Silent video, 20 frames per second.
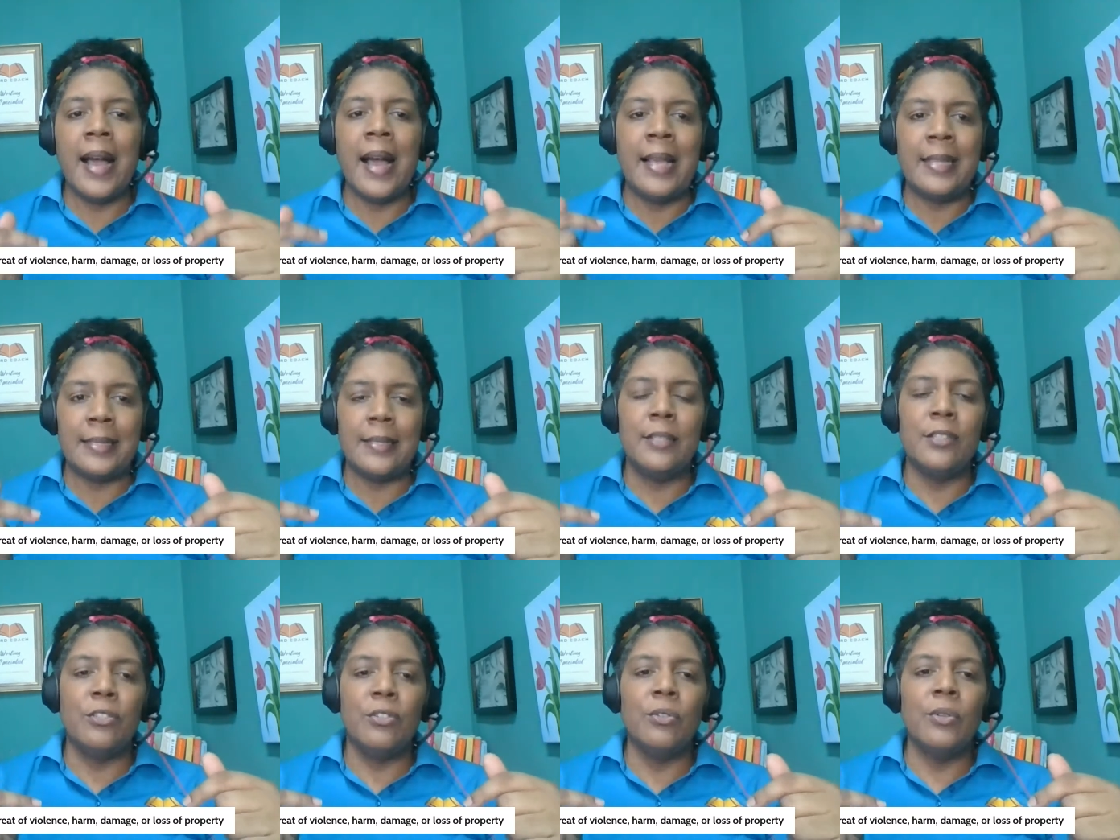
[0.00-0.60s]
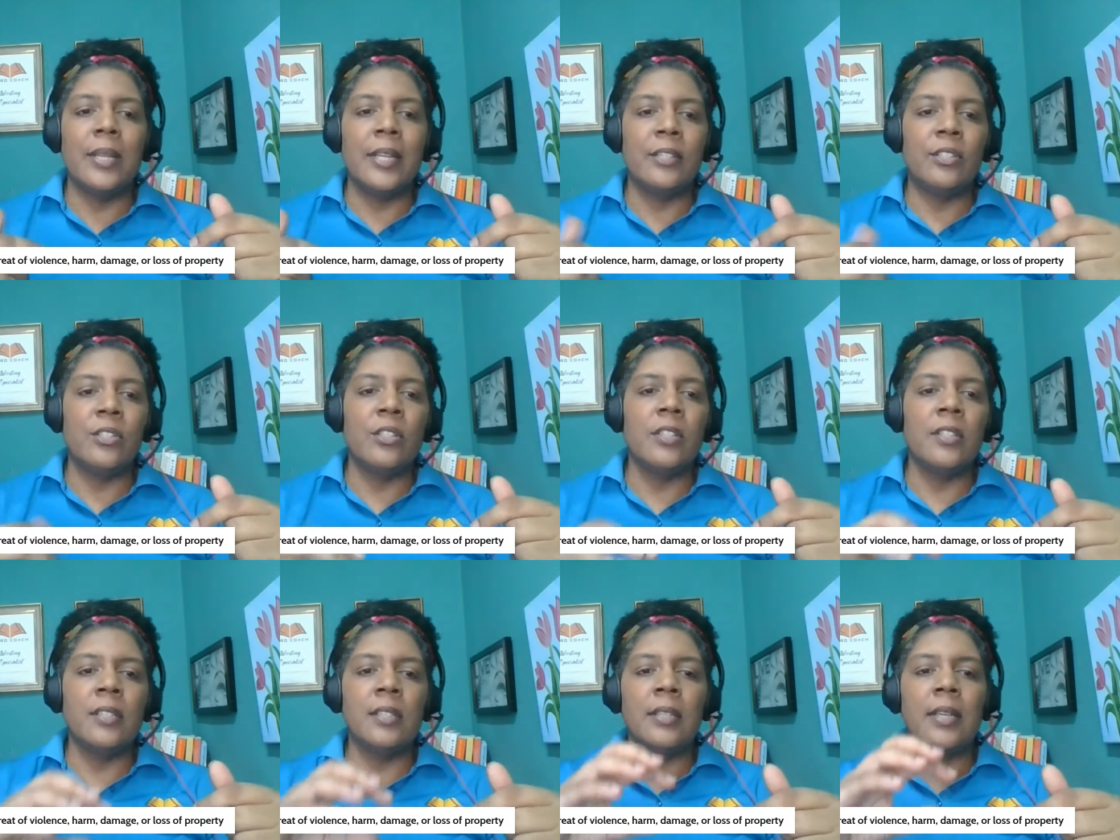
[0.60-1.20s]
ask the student
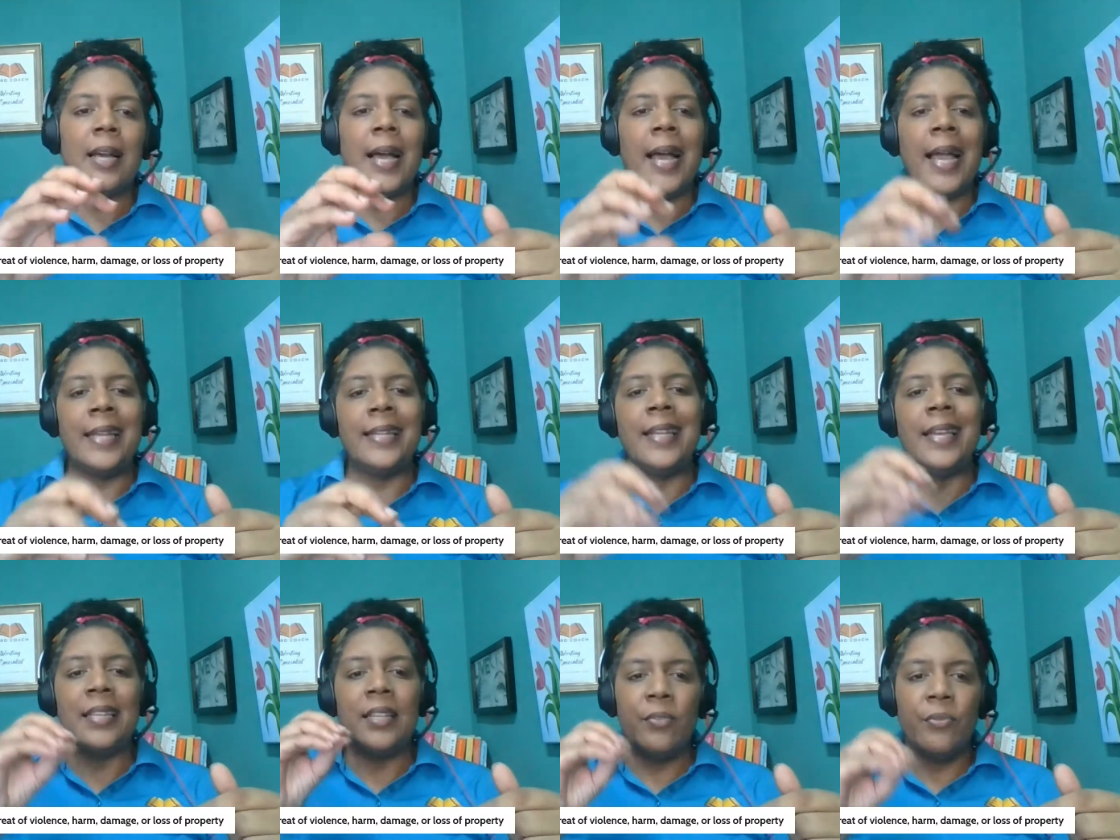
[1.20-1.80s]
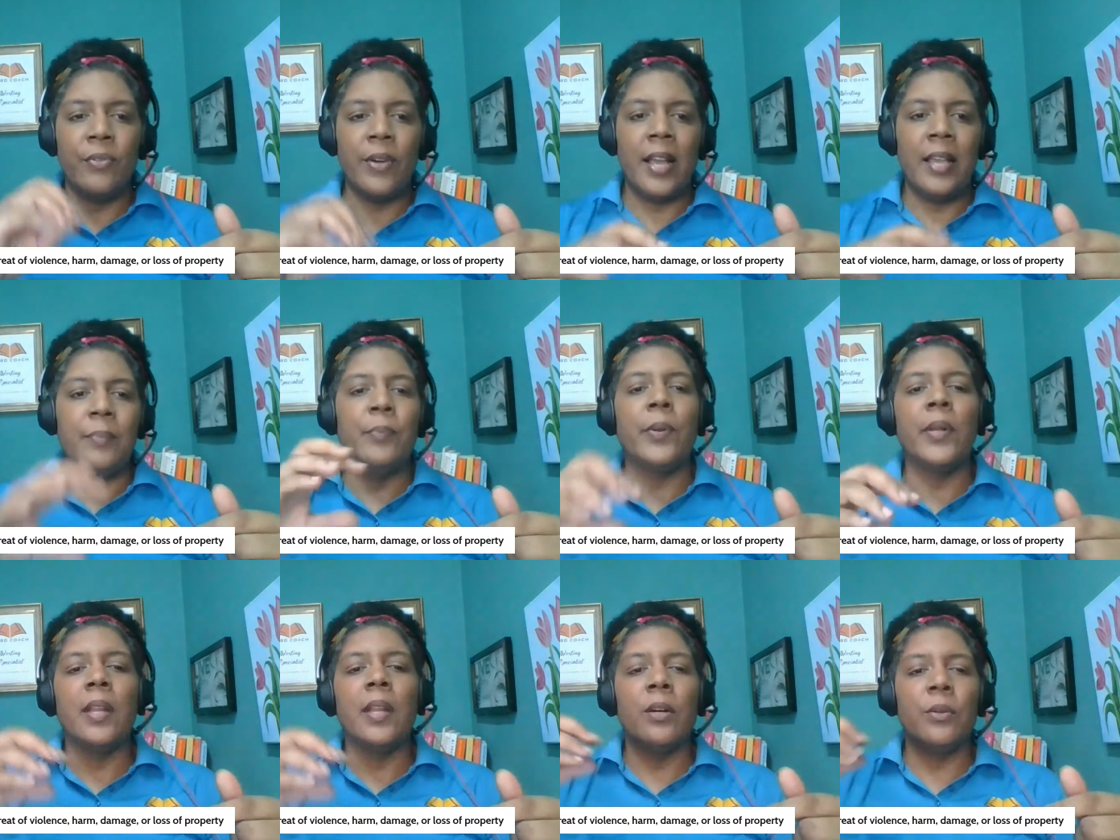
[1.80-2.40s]
to identify,
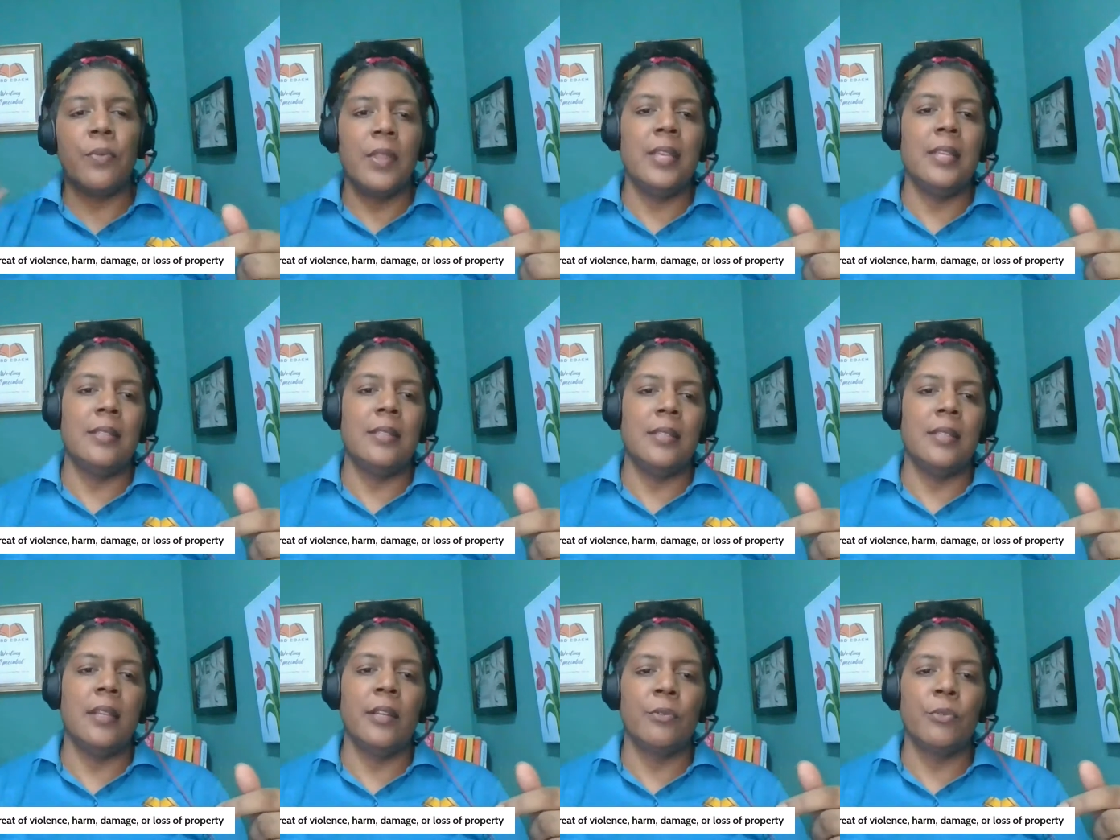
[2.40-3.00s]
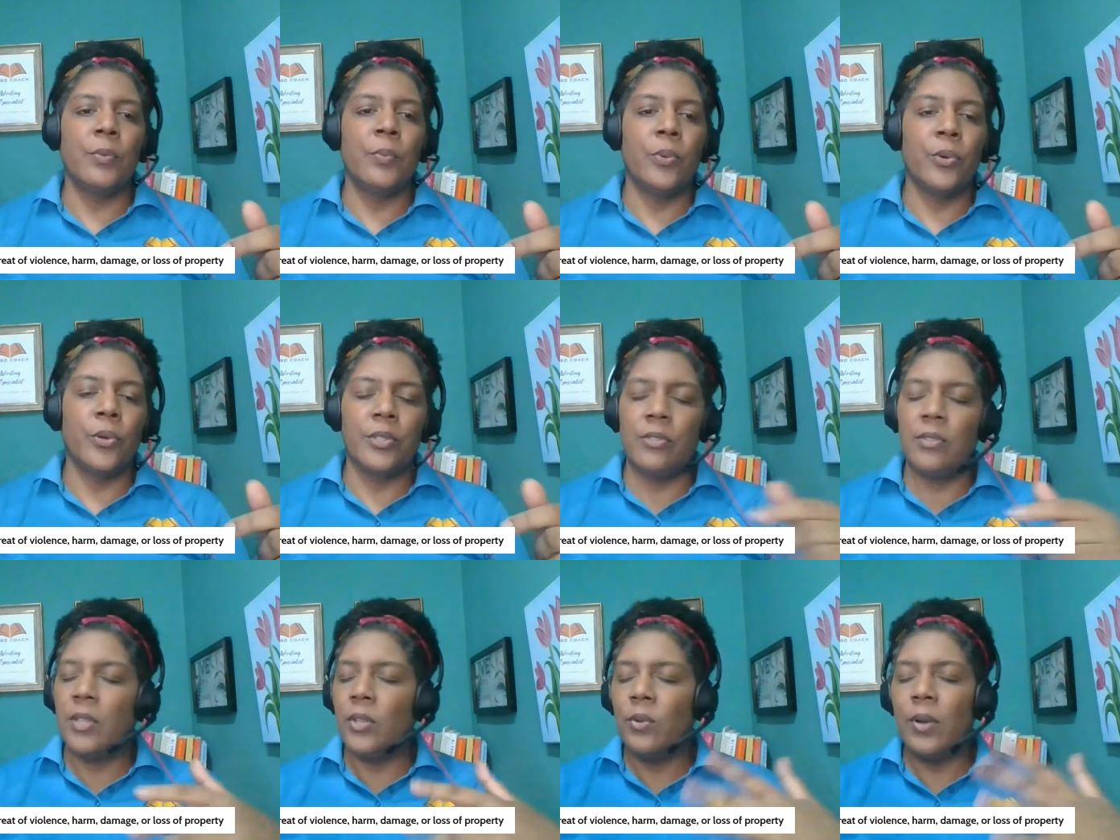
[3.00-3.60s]
pull out the incident
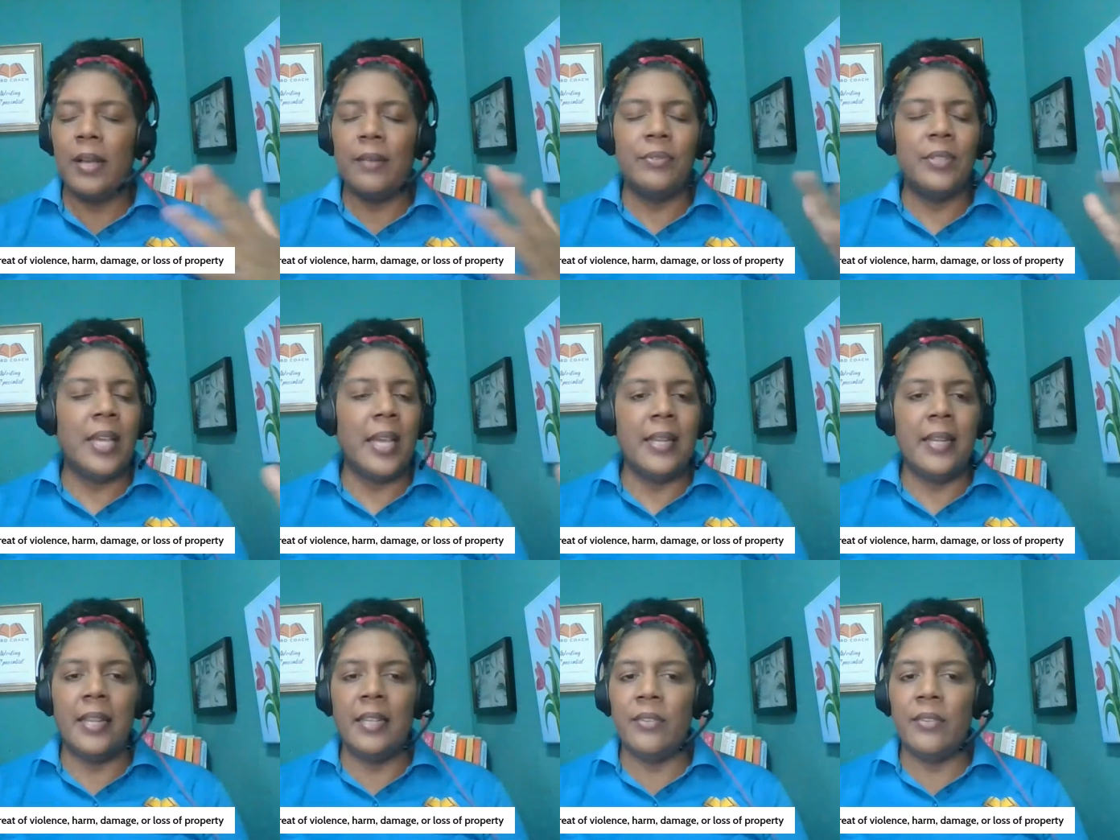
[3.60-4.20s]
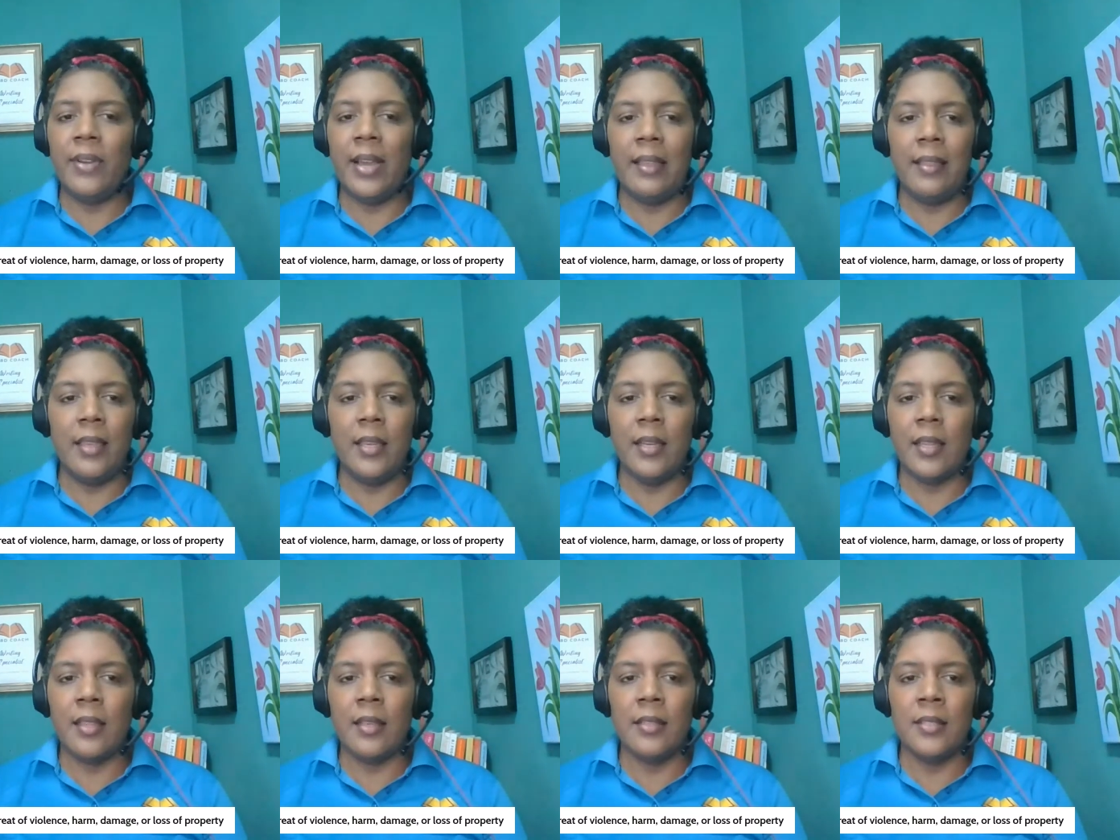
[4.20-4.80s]
reports. They don't have to identify
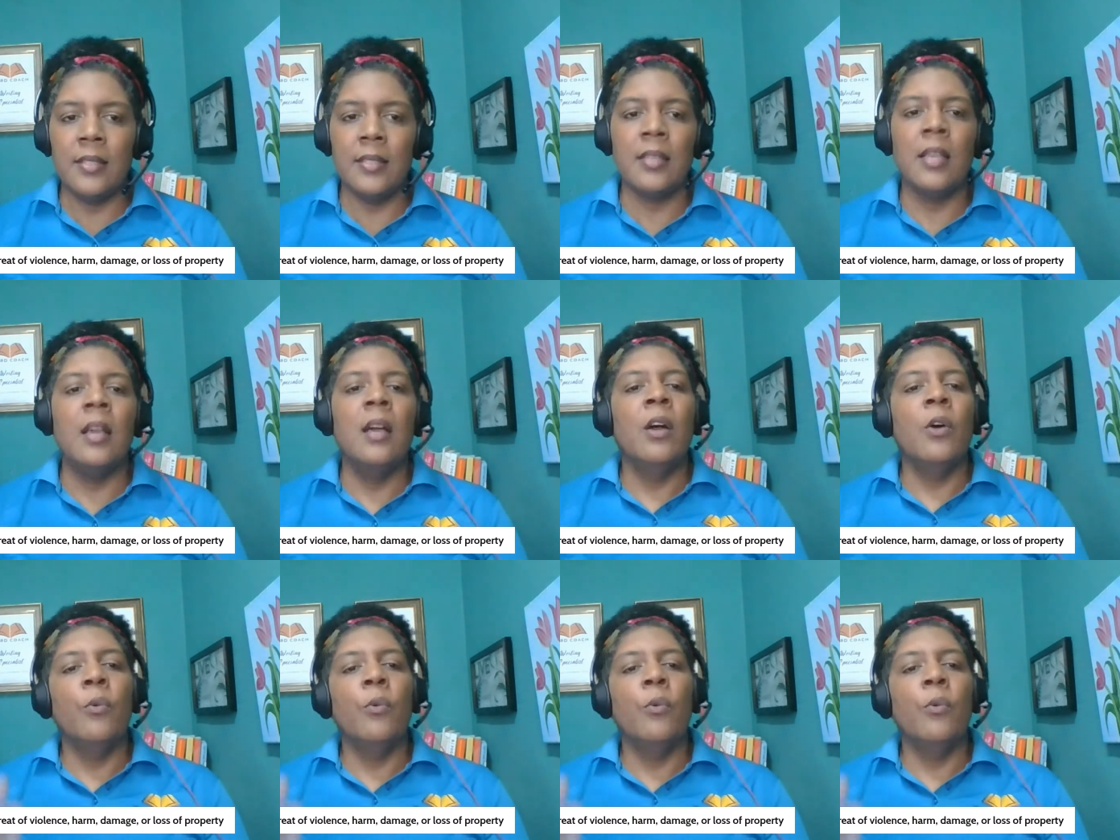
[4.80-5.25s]
the others.